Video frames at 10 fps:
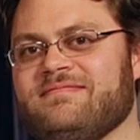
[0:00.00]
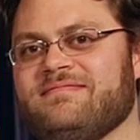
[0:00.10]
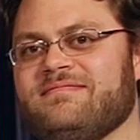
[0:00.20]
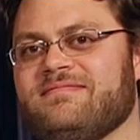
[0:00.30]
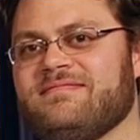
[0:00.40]

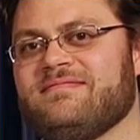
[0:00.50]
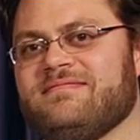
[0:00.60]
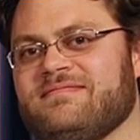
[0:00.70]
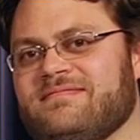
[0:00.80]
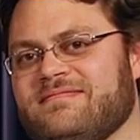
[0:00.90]

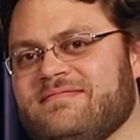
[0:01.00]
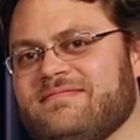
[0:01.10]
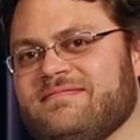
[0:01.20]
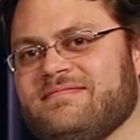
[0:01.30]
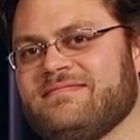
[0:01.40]

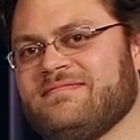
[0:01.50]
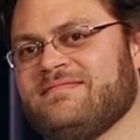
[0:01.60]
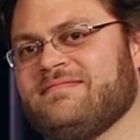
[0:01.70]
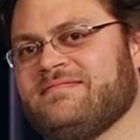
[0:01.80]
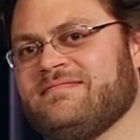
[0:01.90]

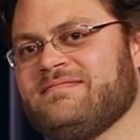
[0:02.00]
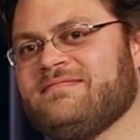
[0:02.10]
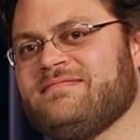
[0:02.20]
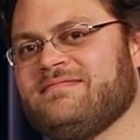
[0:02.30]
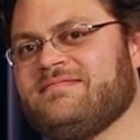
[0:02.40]

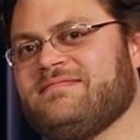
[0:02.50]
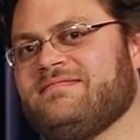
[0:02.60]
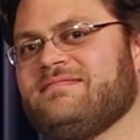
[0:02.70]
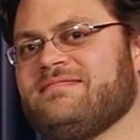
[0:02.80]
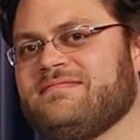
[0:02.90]

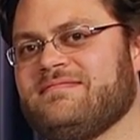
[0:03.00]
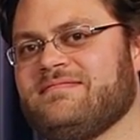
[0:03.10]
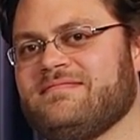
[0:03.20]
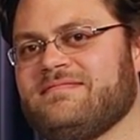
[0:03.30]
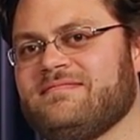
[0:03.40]

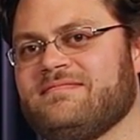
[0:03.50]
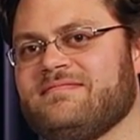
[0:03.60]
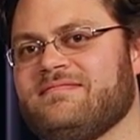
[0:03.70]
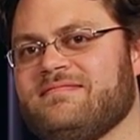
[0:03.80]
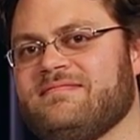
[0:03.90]

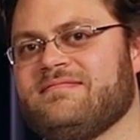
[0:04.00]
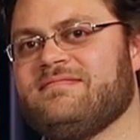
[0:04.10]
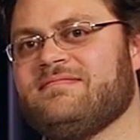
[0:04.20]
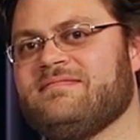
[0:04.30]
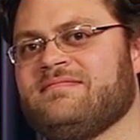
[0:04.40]

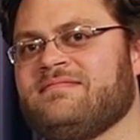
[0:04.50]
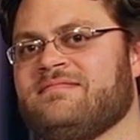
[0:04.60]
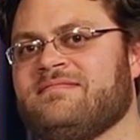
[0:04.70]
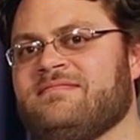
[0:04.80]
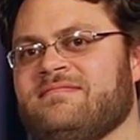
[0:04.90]

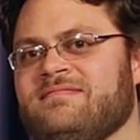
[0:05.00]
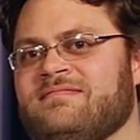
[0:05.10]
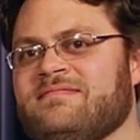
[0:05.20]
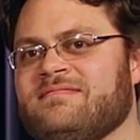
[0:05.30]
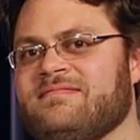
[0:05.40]

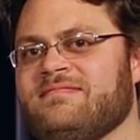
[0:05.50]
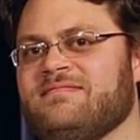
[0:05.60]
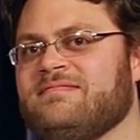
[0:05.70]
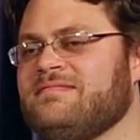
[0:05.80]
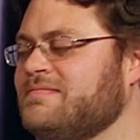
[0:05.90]

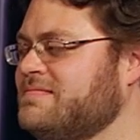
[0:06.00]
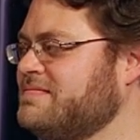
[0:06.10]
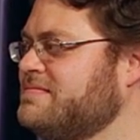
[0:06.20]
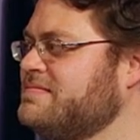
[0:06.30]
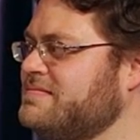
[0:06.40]

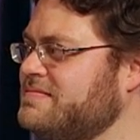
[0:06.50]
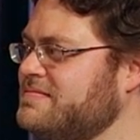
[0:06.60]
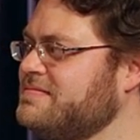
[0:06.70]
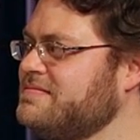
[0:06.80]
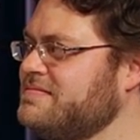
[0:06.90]

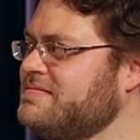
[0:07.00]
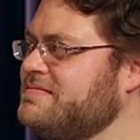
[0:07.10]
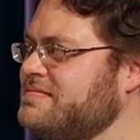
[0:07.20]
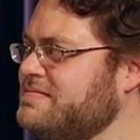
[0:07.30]
(silent)